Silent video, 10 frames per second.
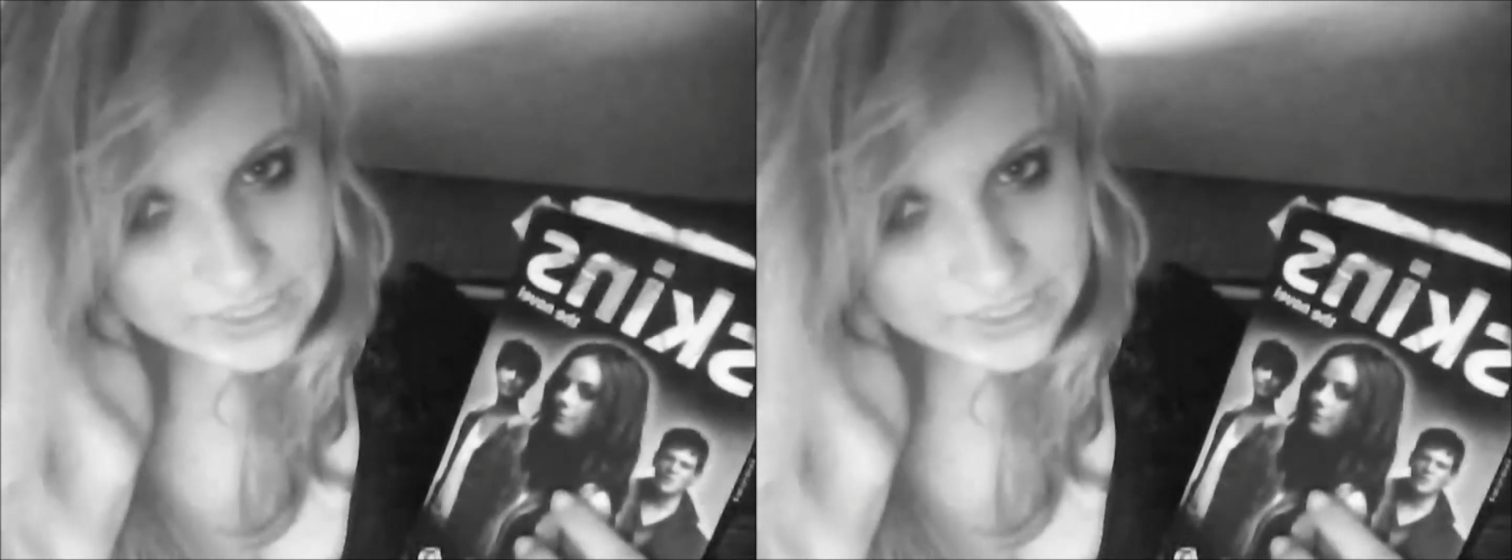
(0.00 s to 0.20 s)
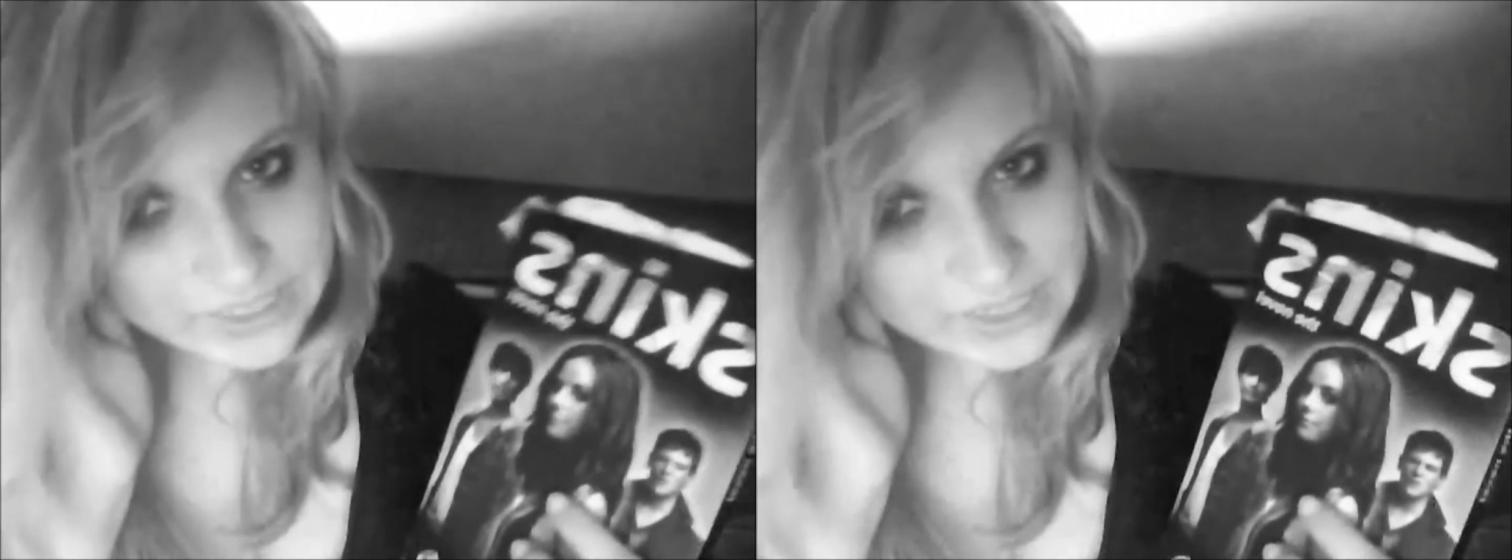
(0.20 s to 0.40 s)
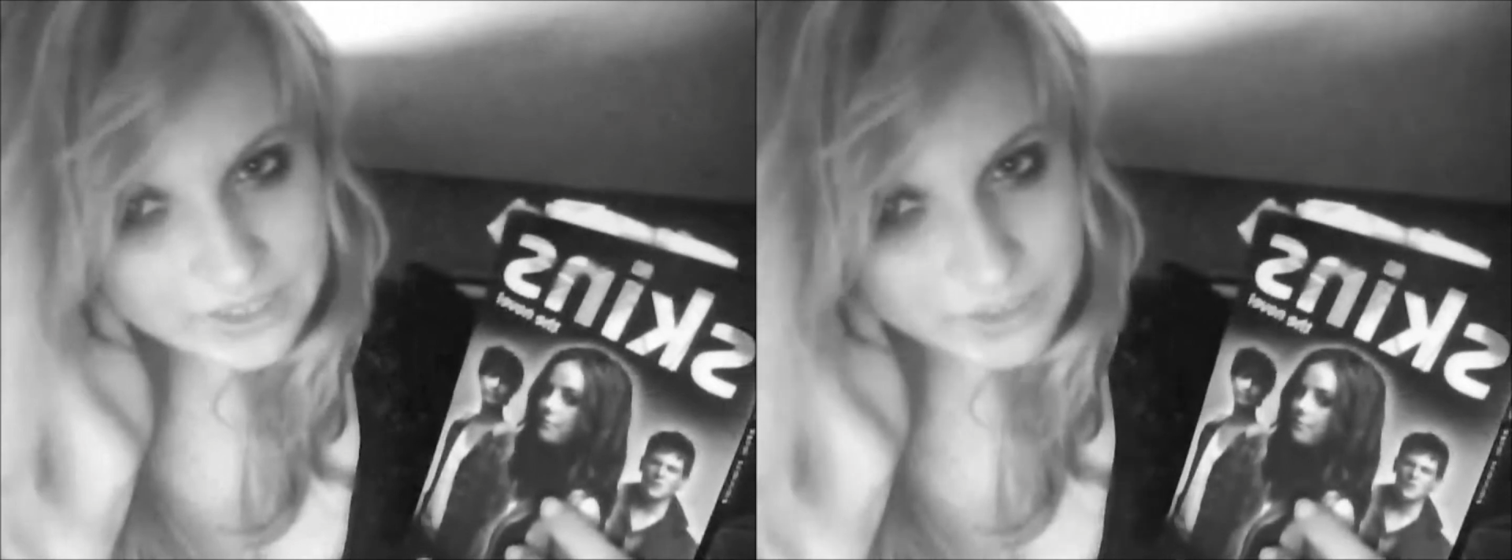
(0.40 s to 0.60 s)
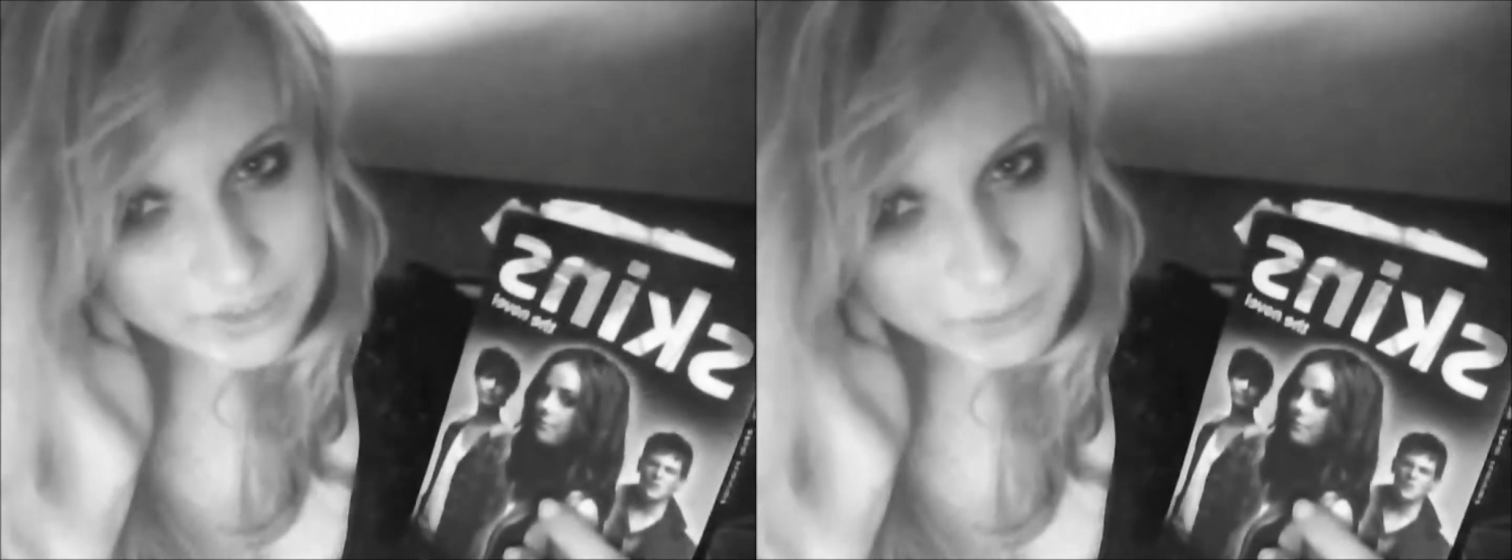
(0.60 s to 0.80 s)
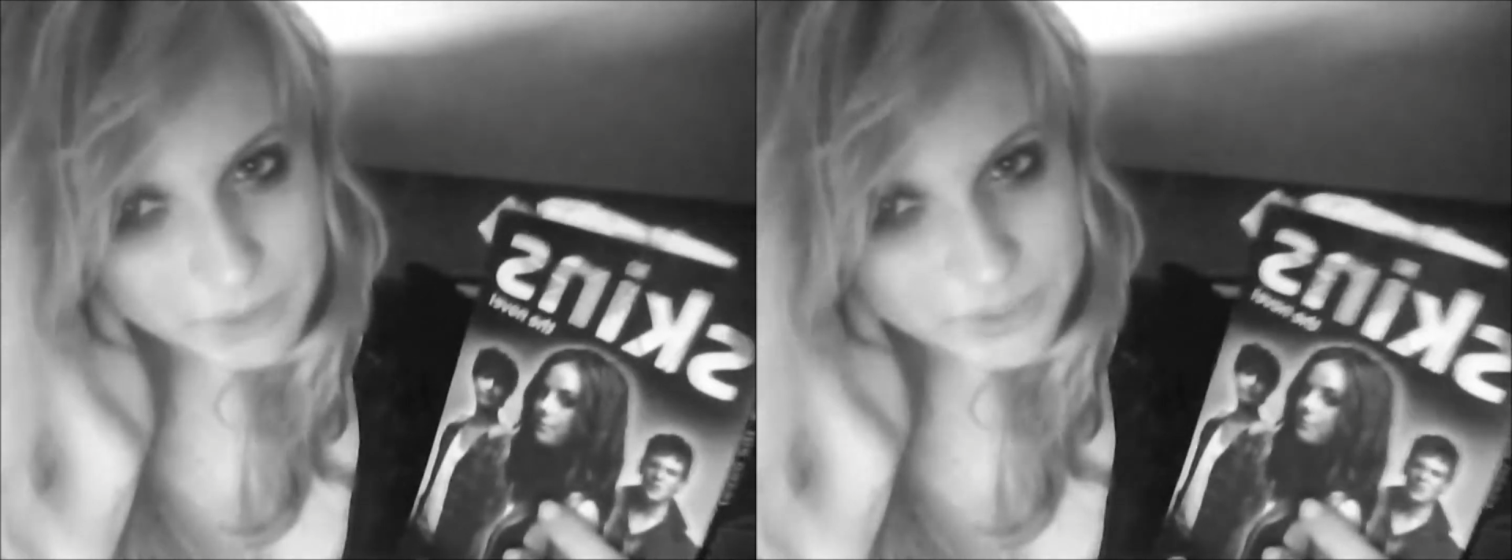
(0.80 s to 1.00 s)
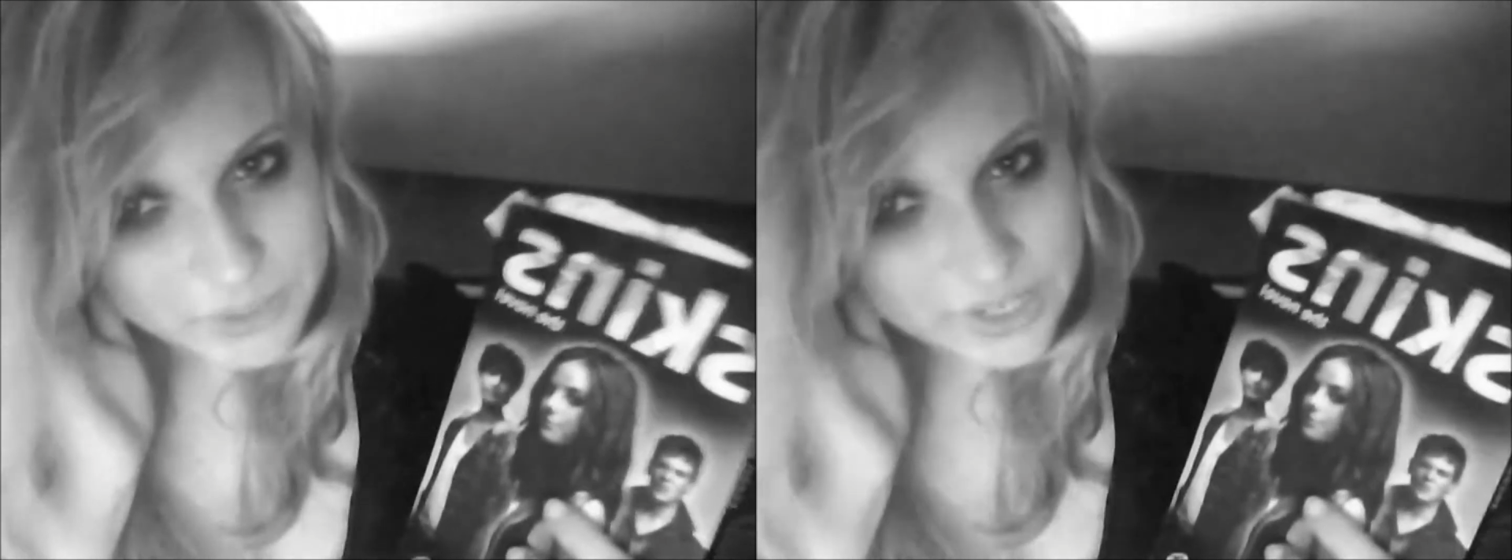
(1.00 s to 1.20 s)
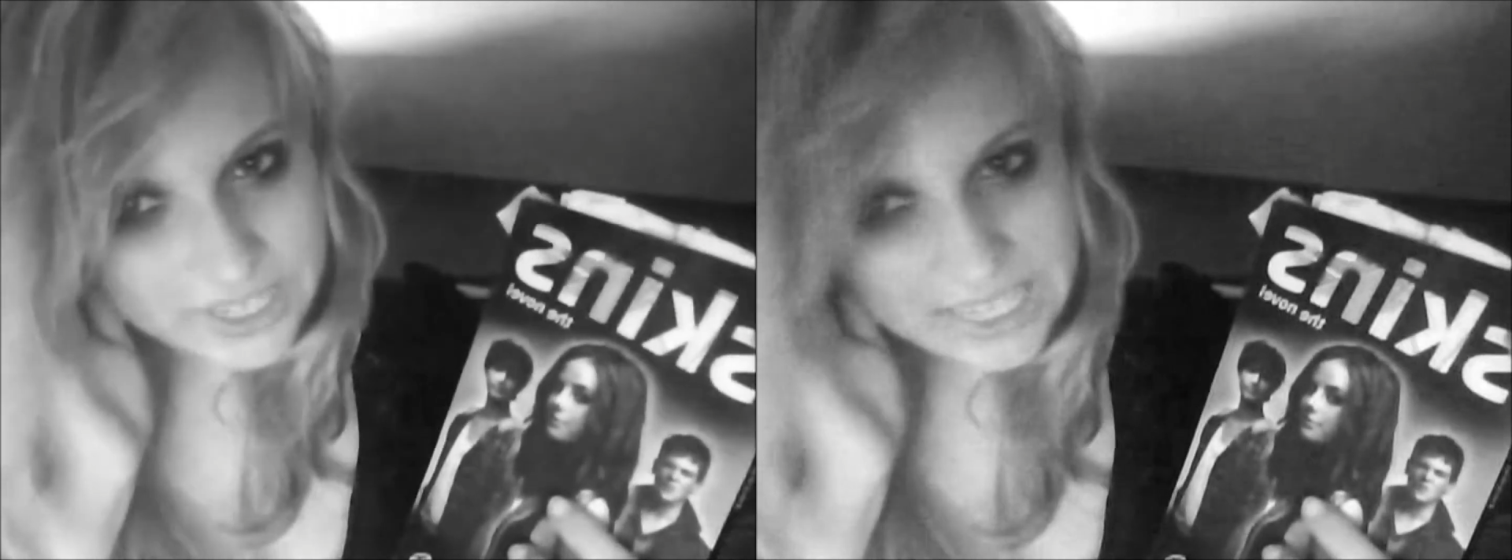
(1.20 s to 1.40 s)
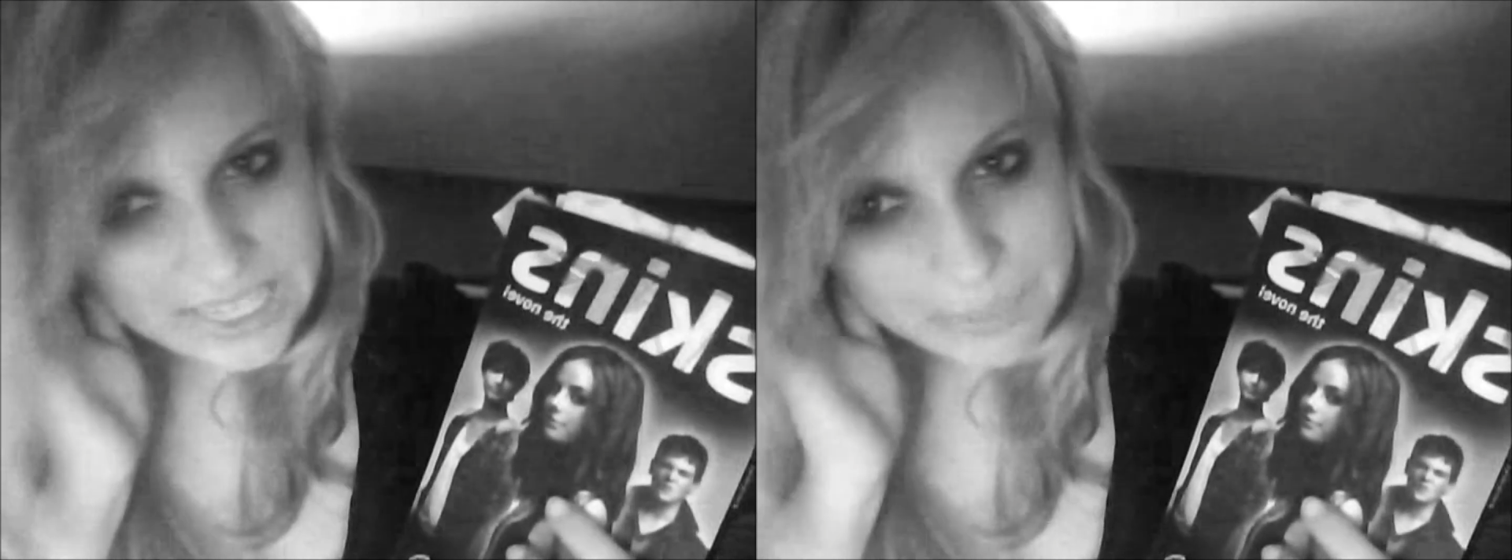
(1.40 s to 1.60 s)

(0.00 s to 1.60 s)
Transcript: her mom was trying to keep